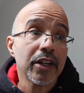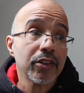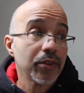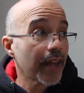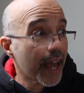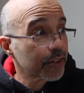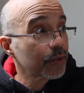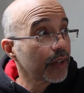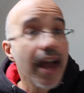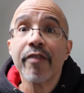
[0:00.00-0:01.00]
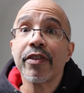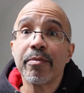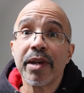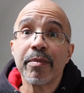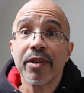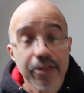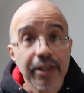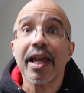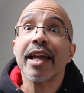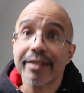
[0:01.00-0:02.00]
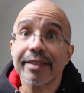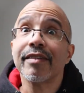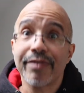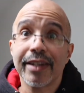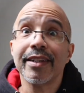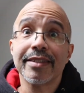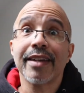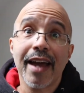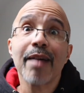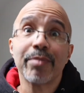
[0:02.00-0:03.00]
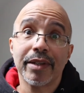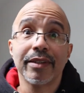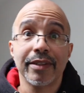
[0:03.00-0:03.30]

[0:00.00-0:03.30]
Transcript: to actually having the baby, there's a lot of stuff that needs to happen,